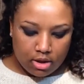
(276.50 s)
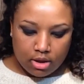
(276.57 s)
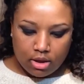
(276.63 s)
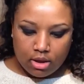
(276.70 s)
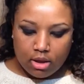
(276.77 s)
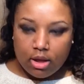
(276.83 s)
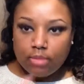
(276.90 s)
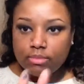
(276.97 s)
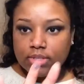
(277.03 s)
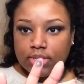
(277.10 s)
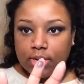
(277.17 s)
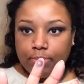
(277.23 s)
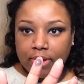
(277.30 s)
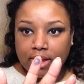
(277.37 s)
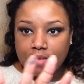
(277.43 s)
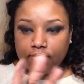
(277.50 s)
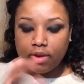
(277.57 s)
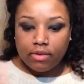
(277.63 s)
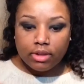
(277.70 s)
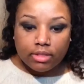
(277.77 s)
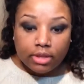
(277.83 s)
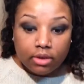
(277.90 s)
I'm just going to pick up
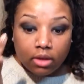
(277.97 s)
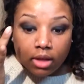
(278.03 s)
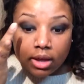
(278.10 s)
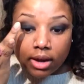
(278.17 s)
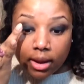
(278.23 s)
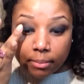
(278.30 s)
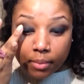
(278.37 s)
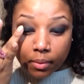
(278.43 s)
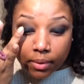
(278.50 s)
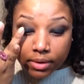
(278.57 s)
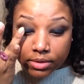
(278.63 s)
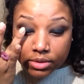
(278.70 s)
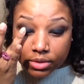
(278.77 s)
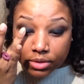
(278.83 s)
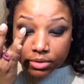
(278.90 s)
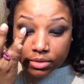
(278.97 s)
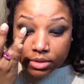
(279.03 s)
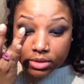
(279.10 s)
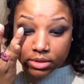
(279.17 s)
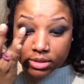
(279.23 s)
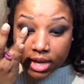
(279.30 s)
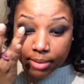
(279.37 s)
very little, and I'm going to
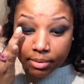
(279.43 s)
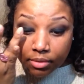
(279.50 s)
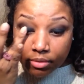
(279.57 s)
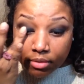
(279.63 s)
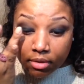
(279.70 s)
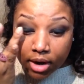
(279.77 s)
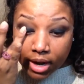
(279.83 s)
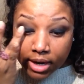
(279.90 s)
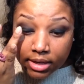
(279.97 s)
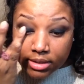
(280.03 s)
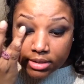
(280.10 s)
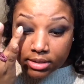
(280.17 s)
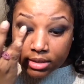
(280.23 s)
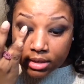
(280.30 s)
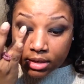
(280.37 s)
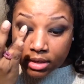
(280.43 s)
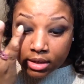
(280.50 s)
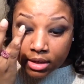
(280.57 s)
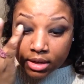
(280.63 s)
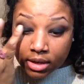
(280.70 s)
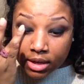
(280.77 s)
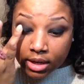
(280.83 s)
just dab it right
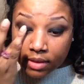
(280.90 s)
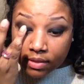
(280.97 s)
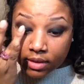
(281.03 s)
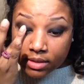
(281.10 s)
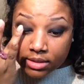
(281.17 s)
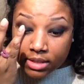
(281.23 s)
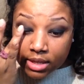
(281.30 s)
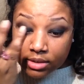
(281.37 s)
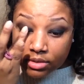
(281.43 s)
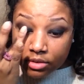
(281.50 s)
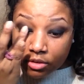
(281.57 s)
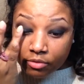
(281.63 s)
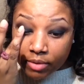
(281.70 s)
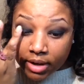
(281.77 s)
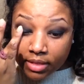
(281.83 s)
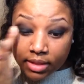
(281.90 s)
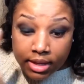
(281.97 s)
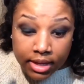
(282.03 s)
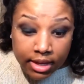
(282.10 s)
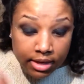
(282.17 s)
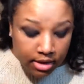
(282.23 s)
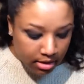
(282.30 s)
in the center of my
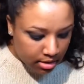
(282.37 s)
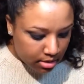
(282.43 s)
lid.